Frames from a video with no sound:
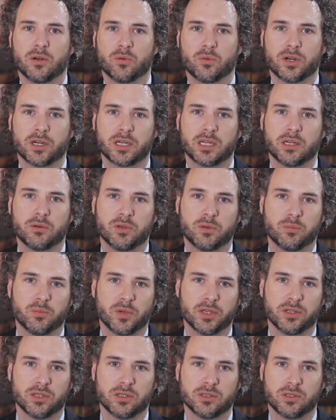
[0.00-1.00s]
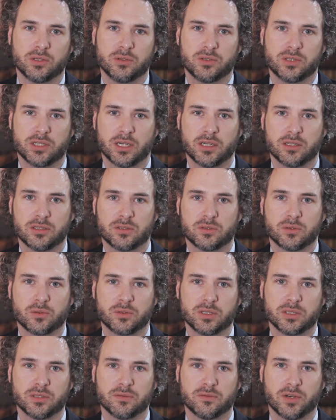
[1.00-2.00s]
and working with mothers who share
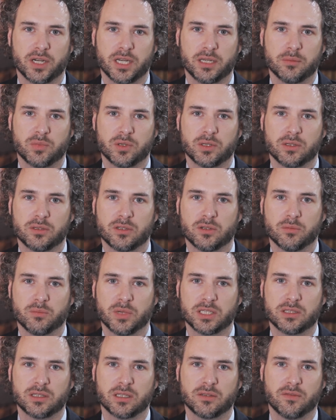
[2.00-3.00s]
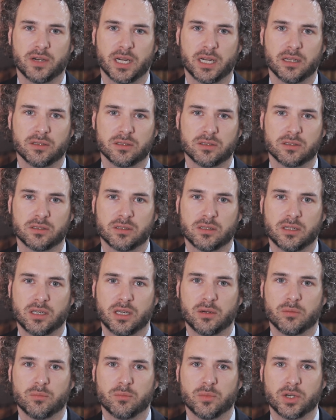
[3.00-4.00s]
stories of rape, domestic violence,
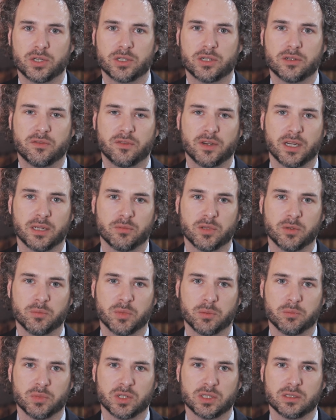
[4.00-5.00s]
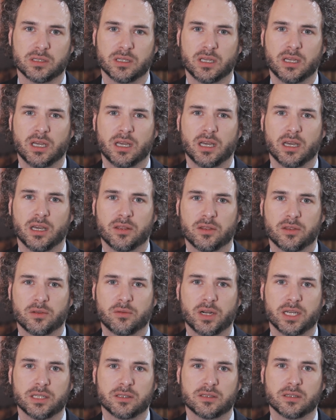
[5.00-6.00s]
murdered family members, and
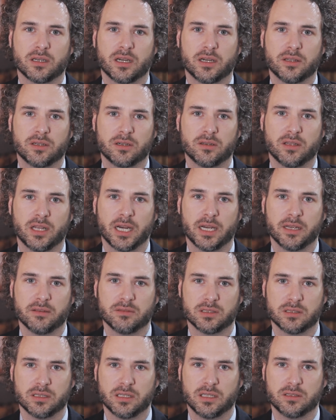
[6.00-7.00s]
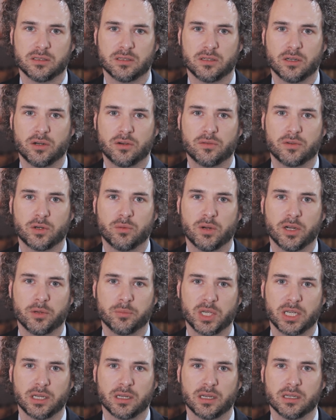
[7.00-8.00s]
threats on their lives is an
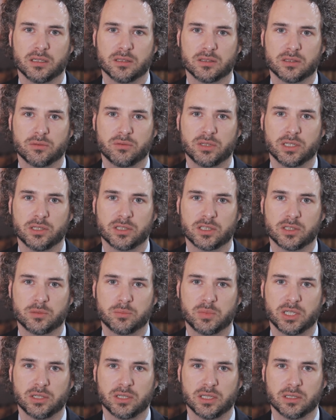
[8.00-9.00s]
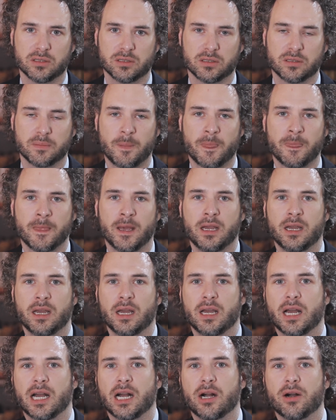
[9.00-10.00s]
overwhelming and surreal experience.
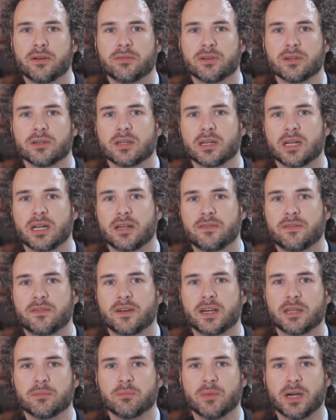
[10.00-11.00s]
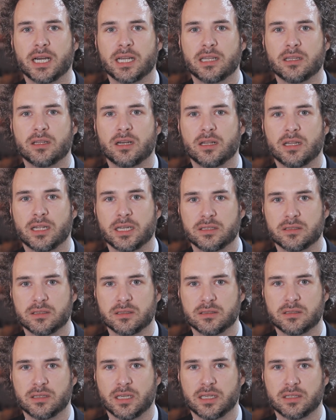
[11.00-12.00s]
However, I find my law
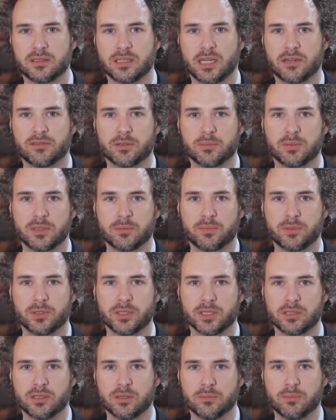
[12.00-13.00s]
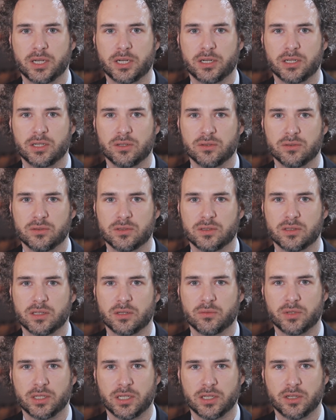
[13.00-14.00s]
license has never been put to better use
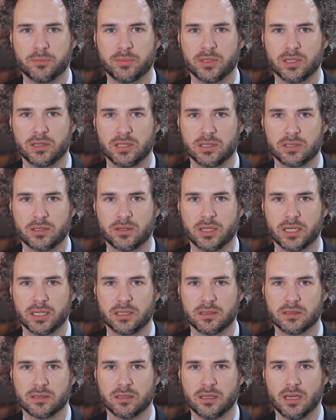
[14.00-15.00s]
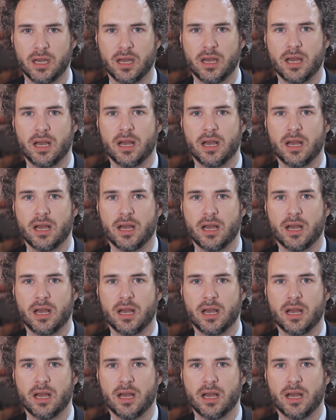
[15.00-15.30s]
than when helping these clients.